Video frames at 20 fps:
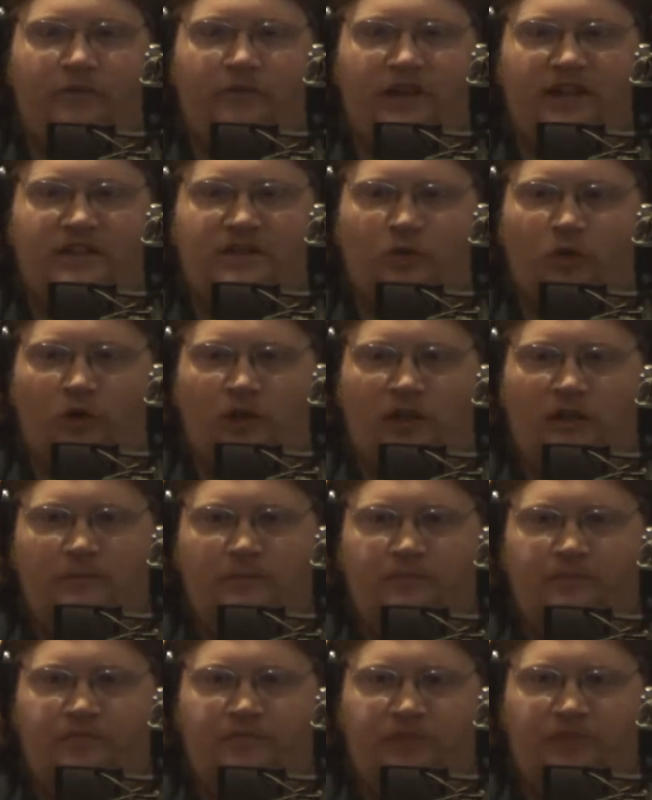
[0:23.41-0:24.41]
That's cool.
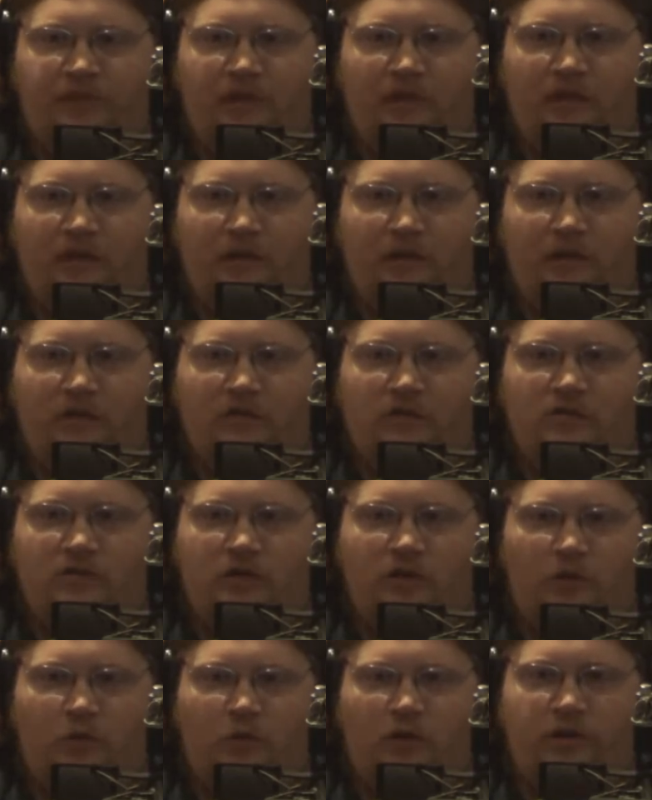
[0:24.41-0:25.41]

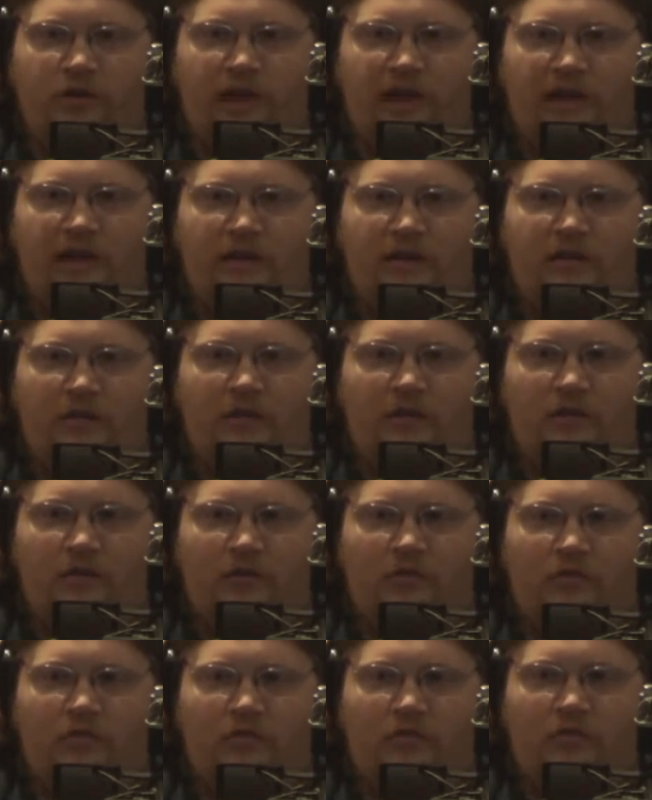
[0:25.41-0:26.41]
So where do I
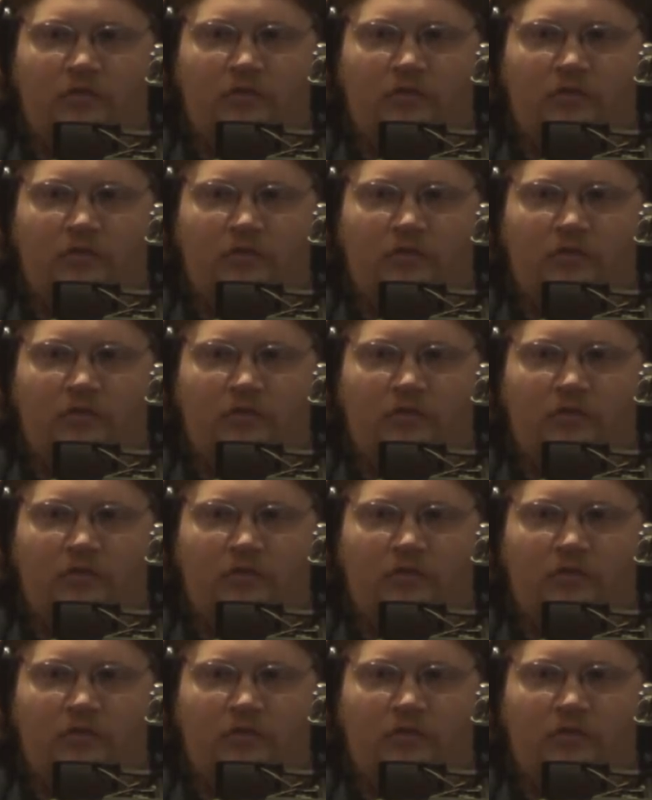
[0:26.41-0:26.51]
go?